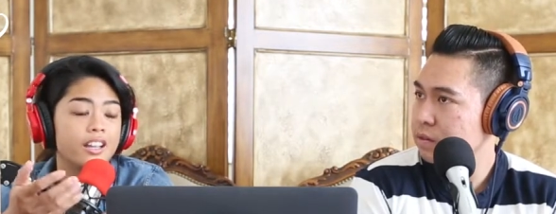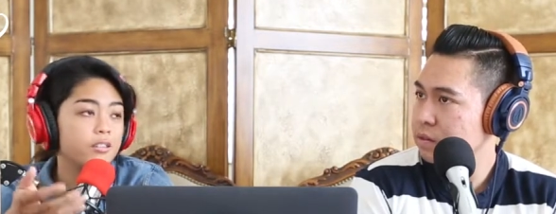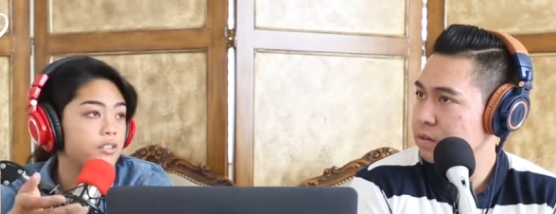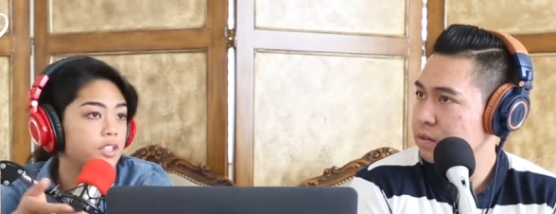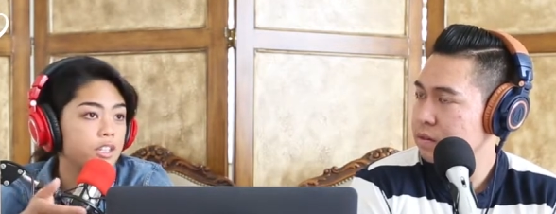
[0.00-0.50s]

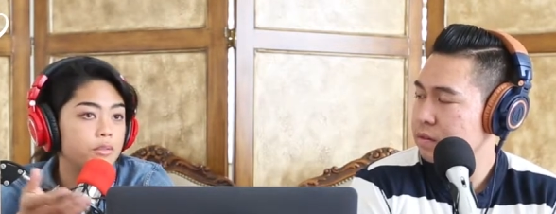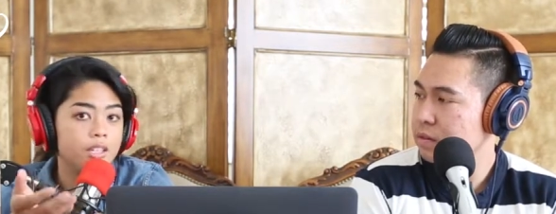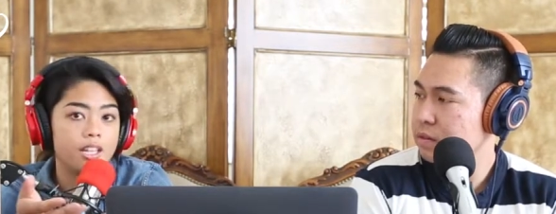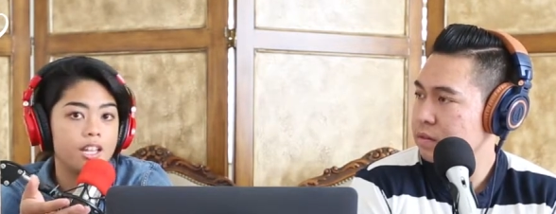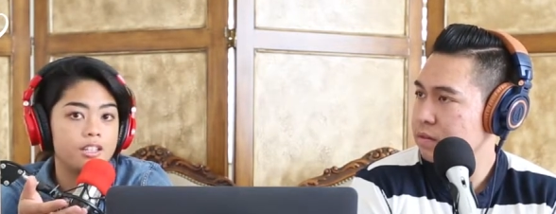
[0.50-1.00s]
Speaker 1: Like I don't
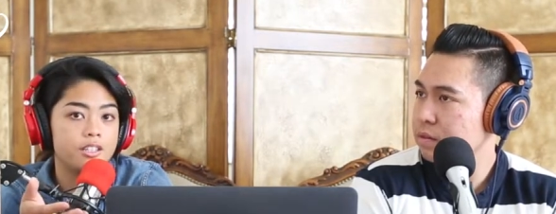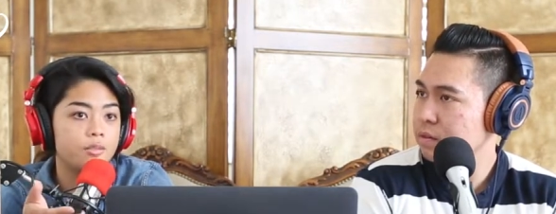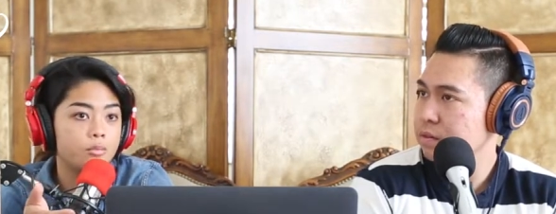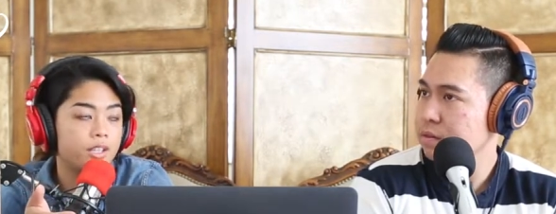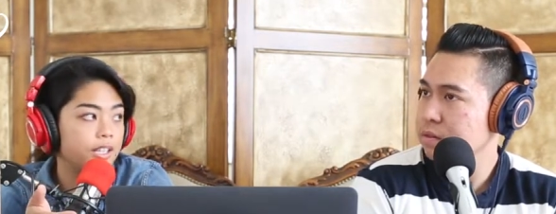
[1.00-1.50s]
see you
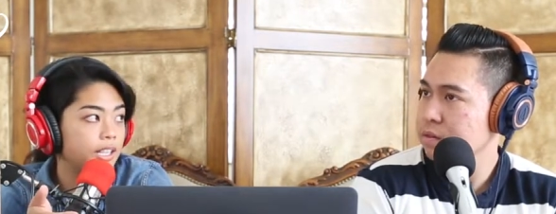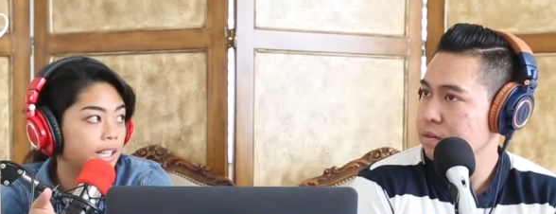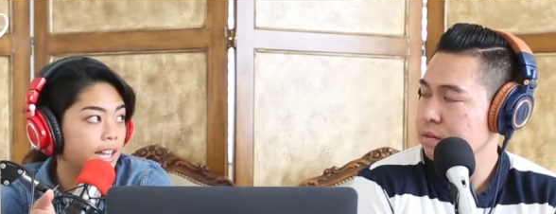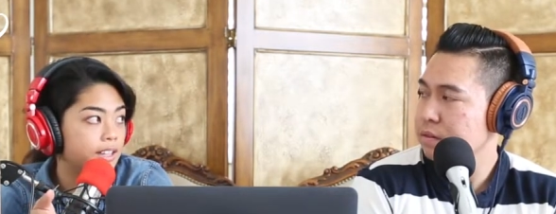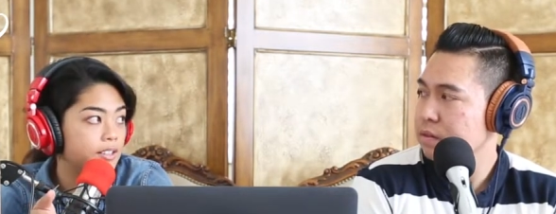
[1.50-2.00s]
engaged
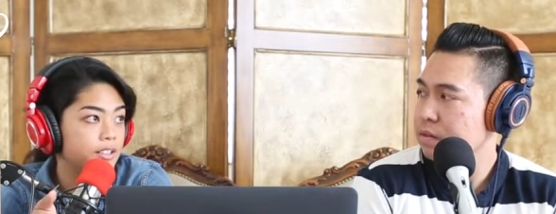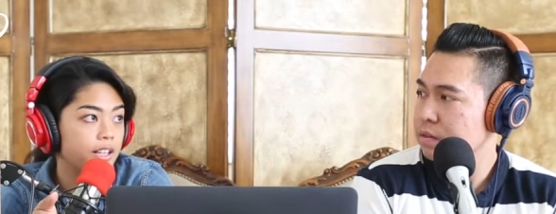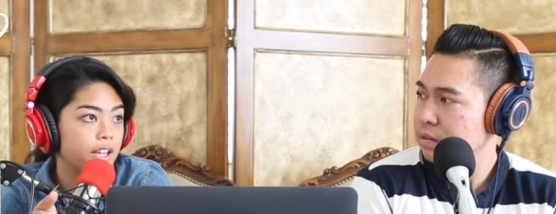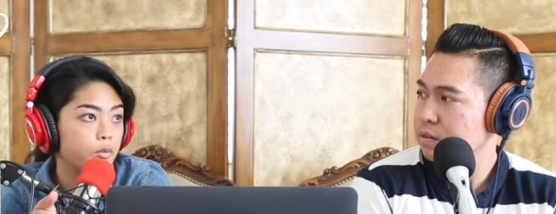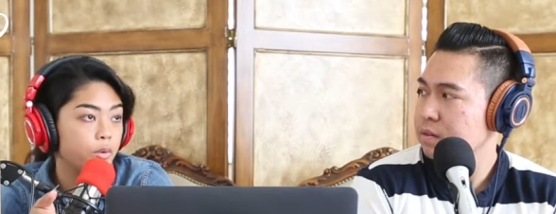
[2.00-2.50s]
within the
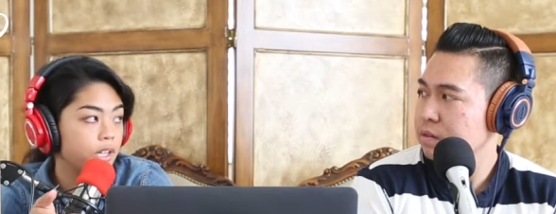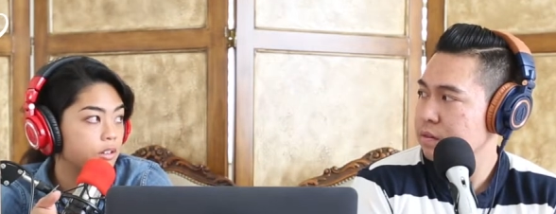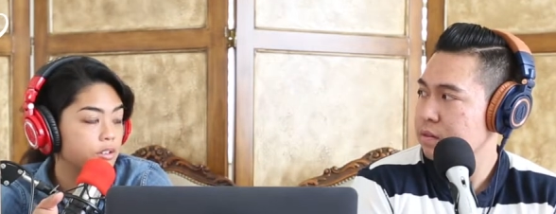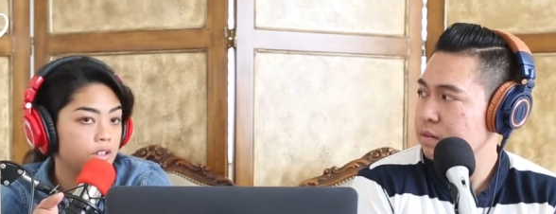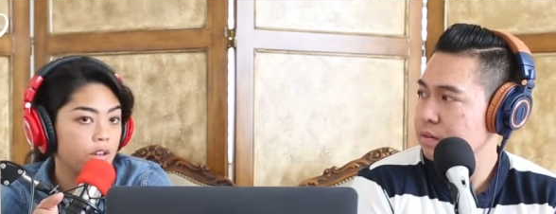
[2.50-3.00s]
last
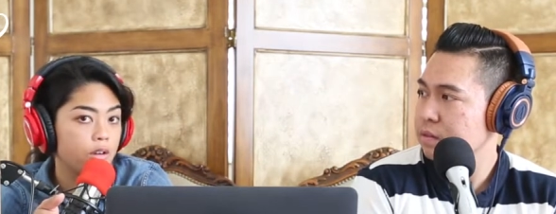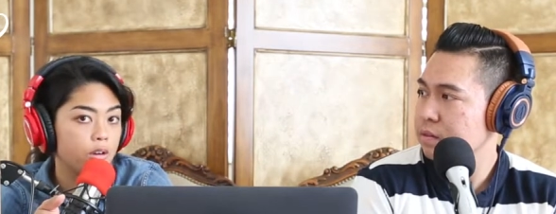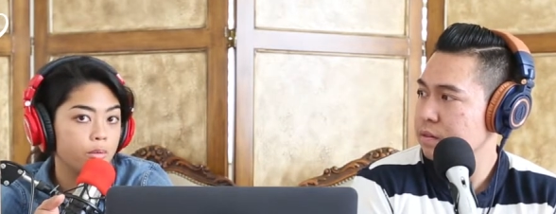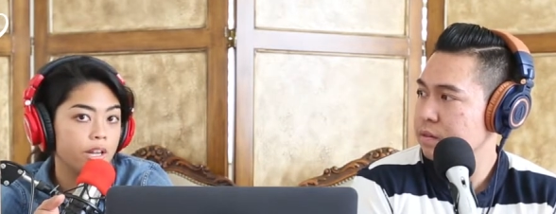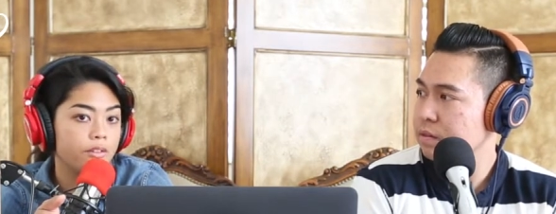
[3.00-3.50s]
like week or
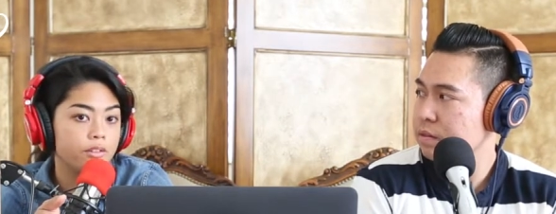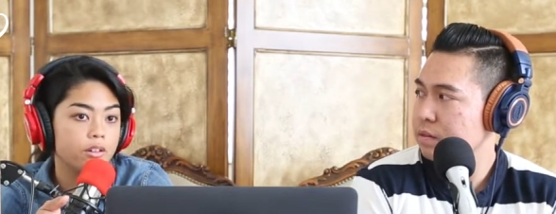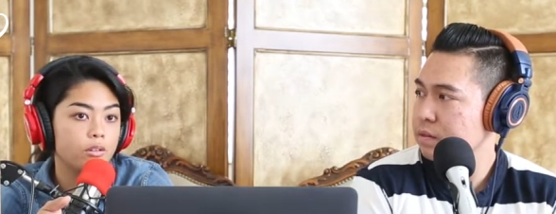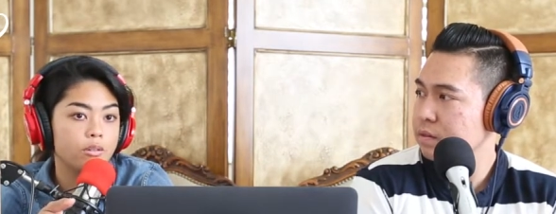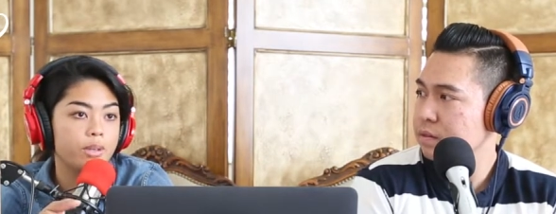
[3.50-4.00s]
so or
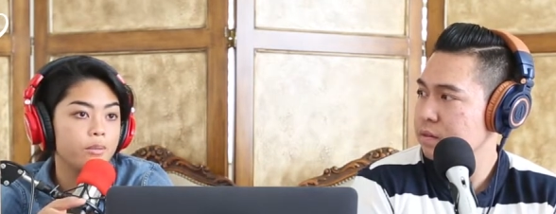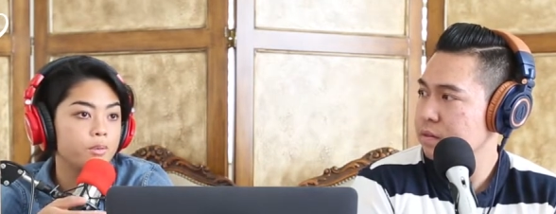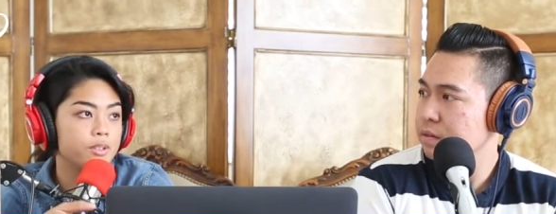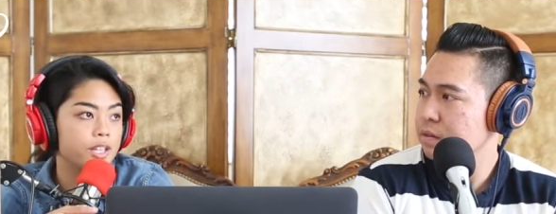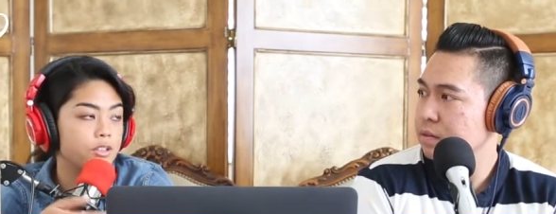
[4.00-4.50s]
whatever
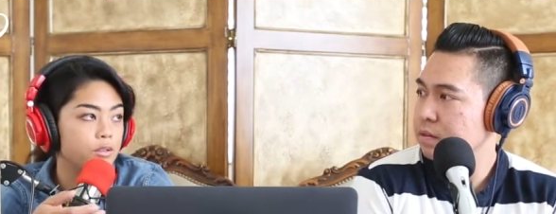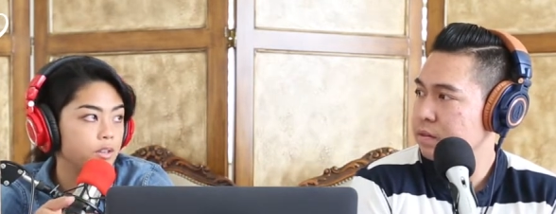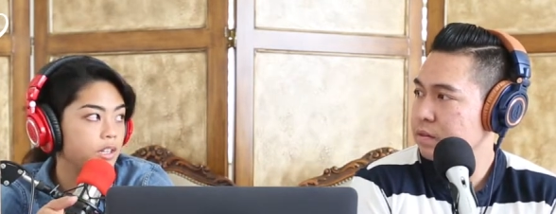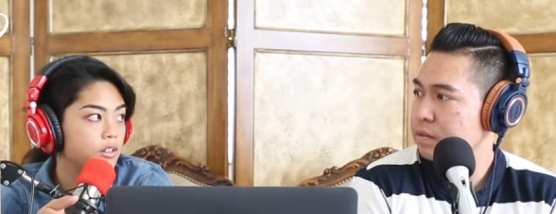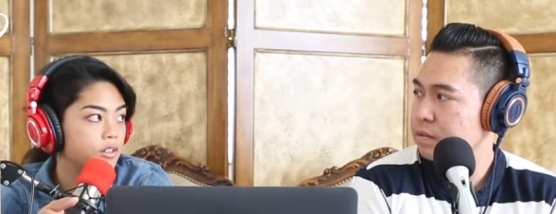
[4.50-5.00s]
or maybe it
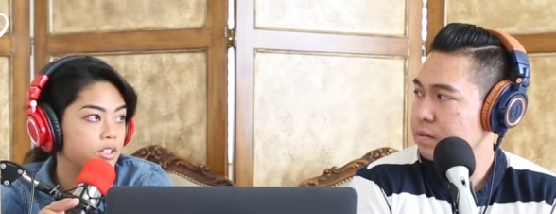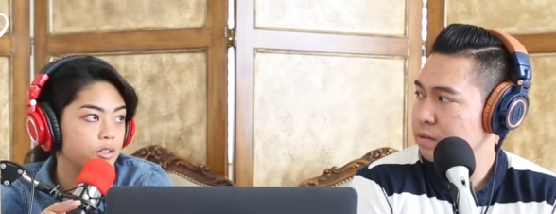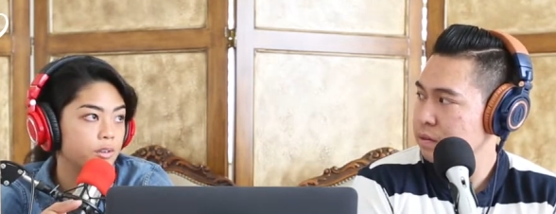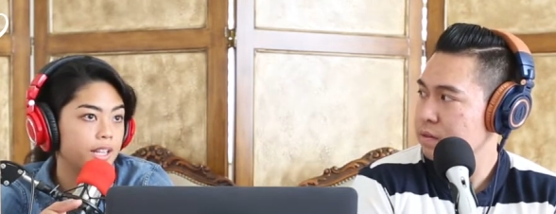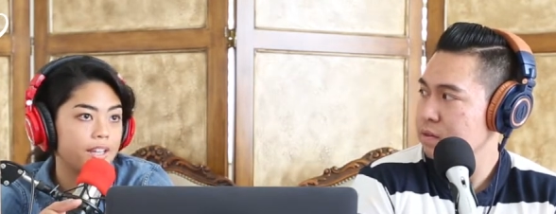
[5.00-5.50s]
was like 2
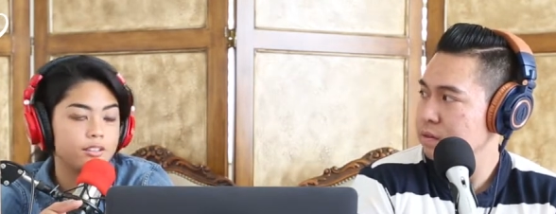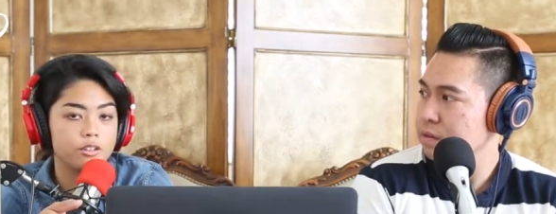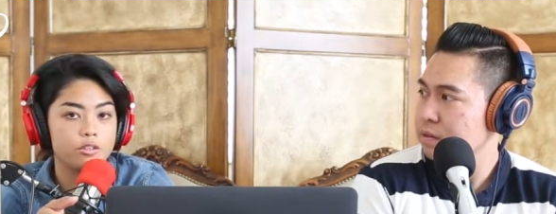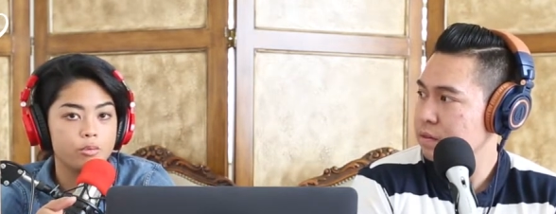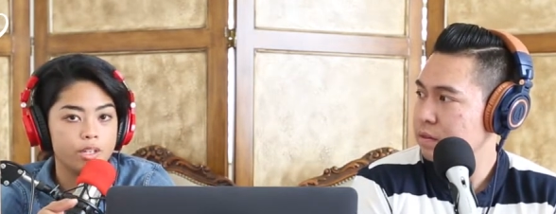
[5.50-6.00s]
years since you
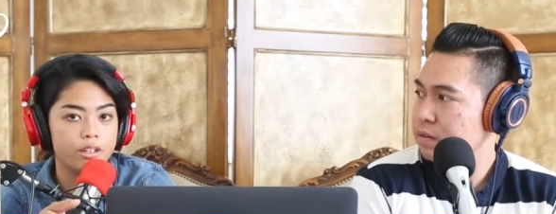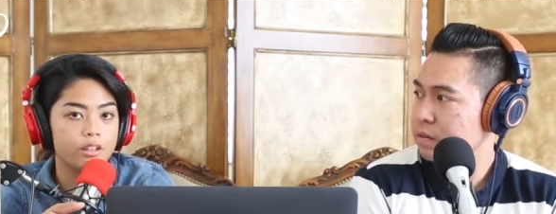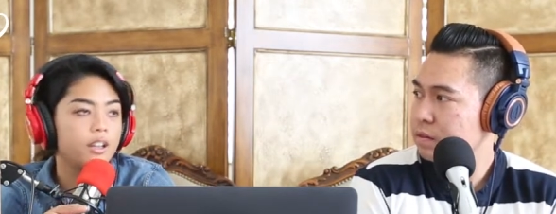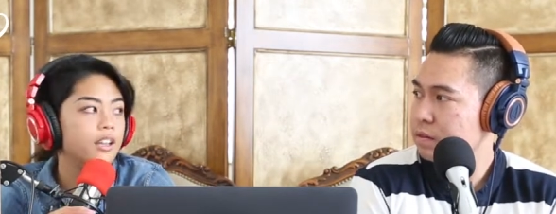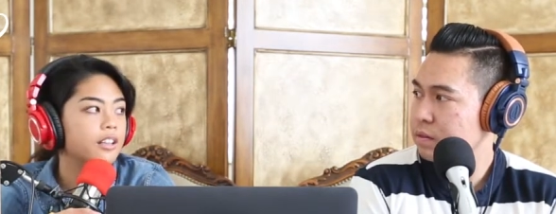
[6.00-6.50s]
were last on
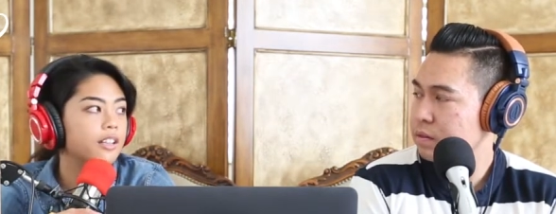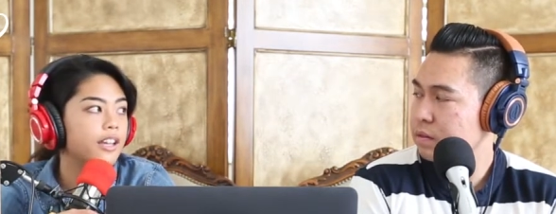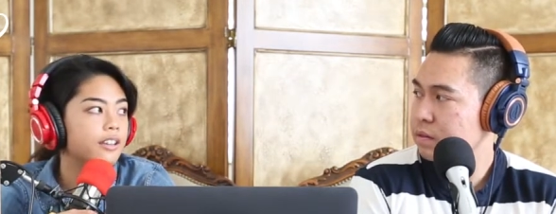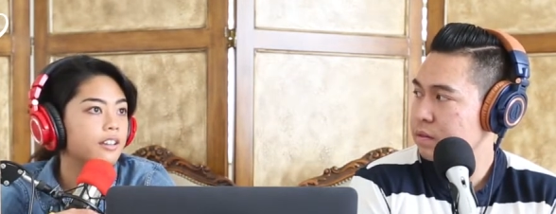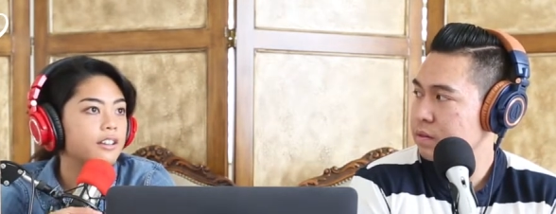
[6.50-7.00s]
Twitter.
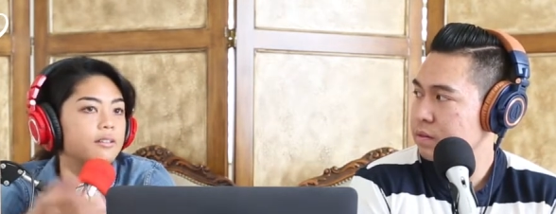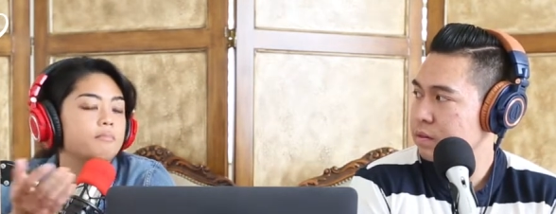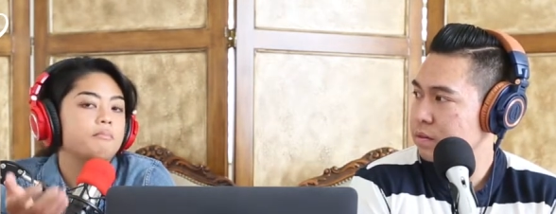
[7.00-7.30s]
Like